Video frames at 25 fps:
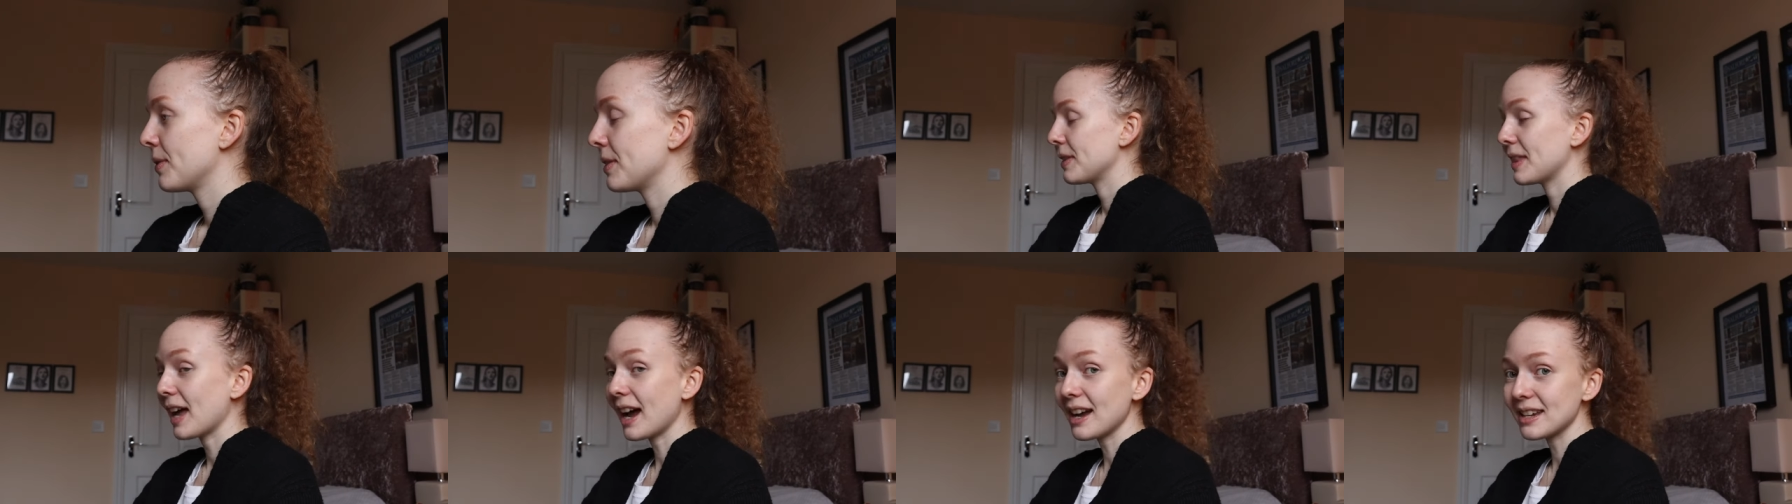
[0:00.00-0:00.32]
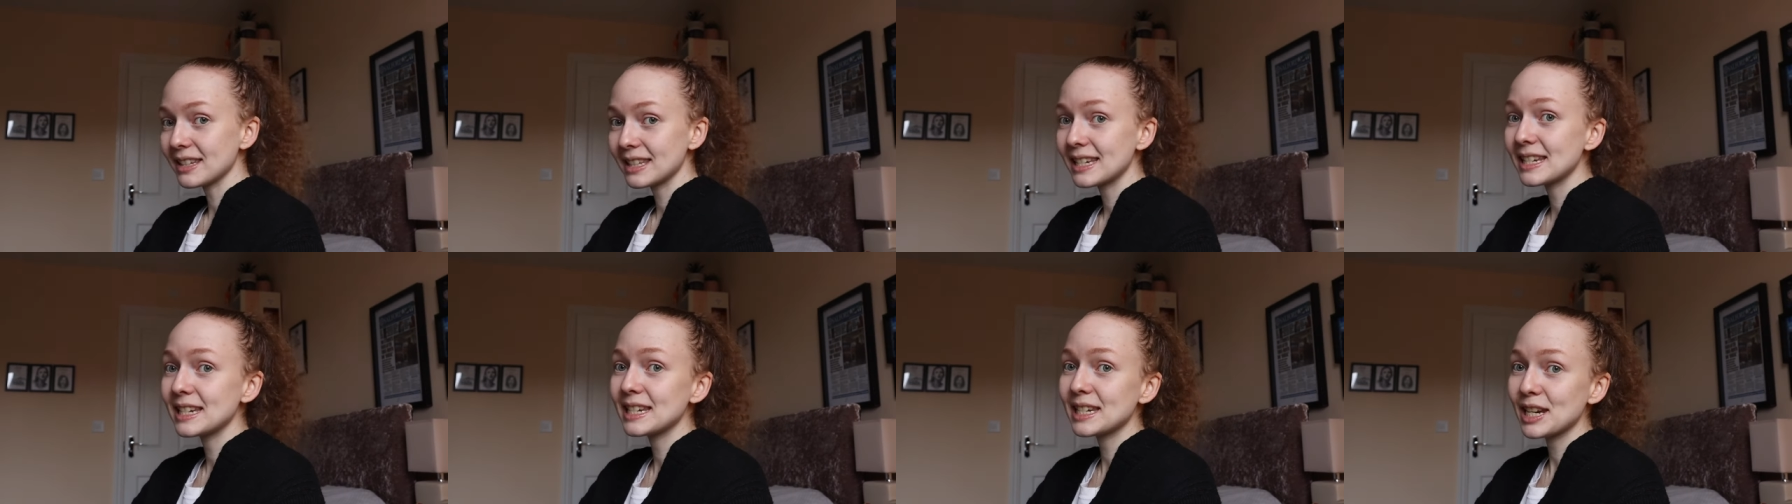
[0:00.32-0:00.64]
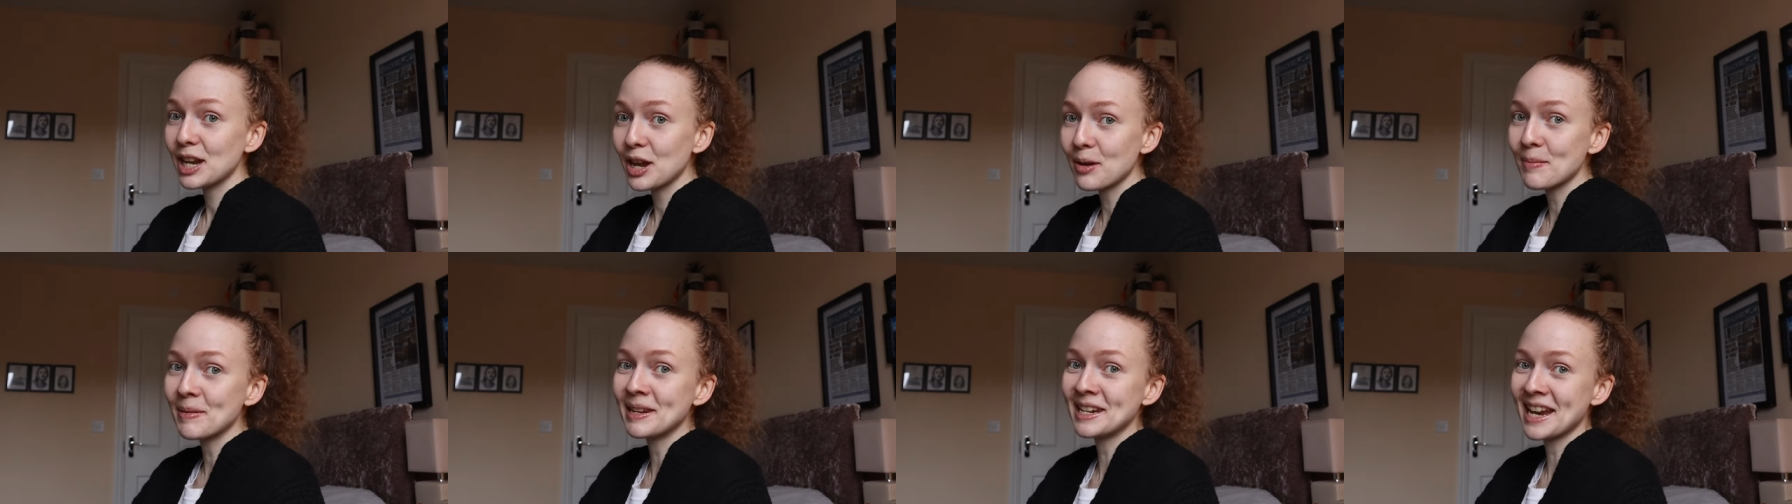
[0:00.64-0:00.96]
That's
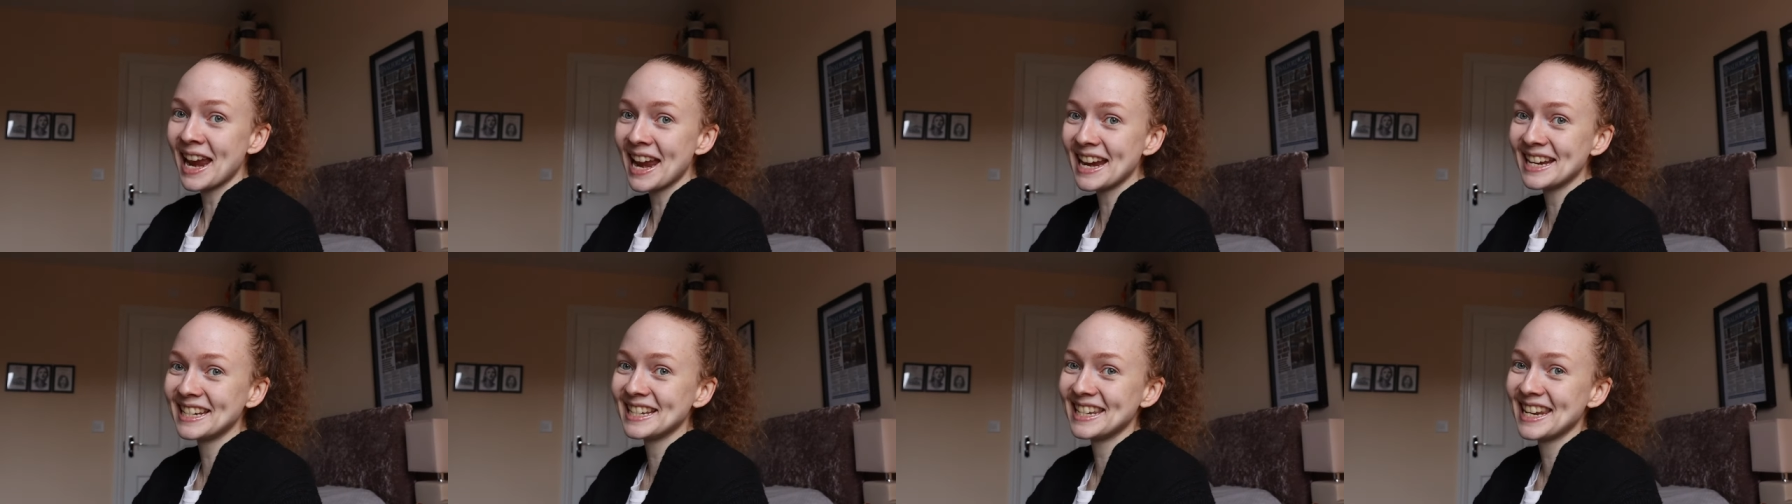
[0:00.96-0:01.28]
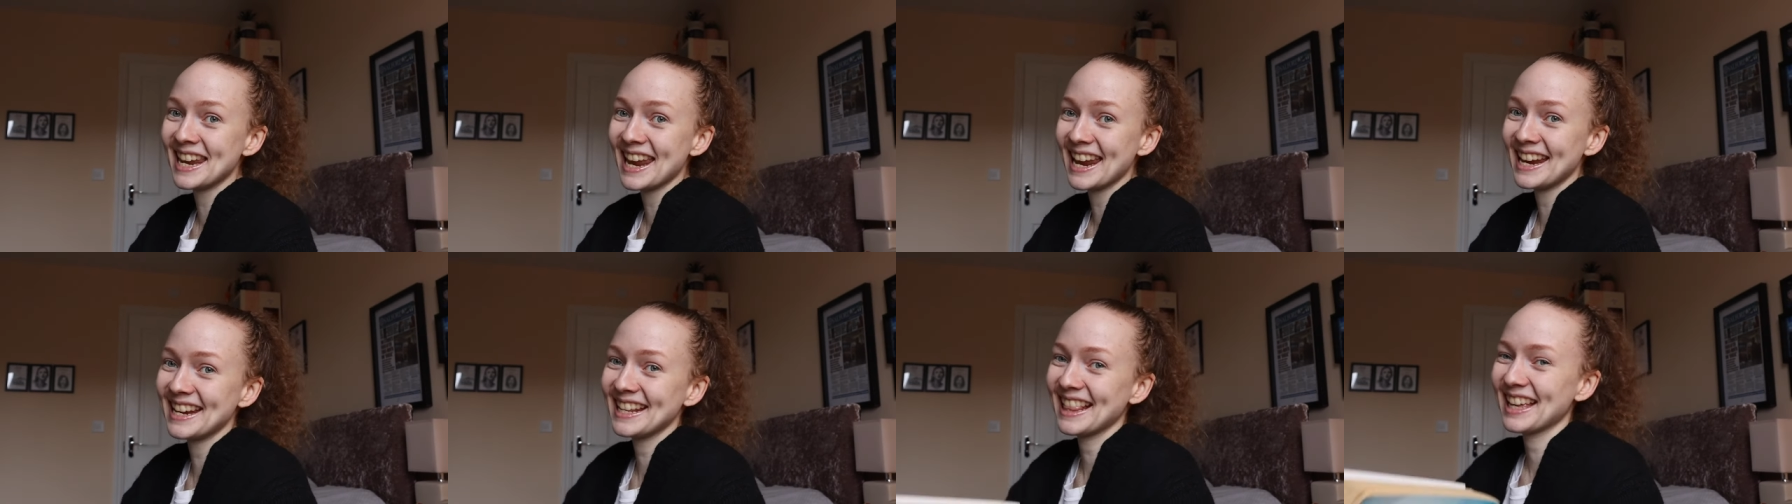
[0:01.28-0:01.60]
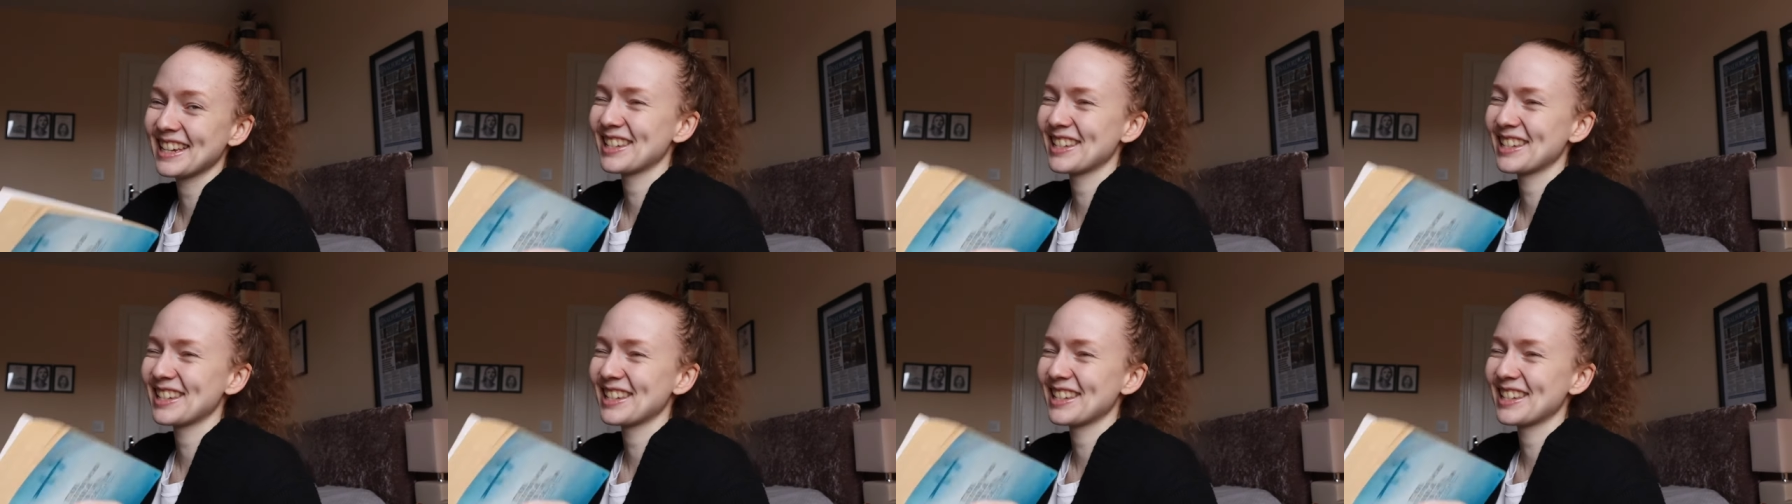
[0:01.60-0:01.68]
intimidating,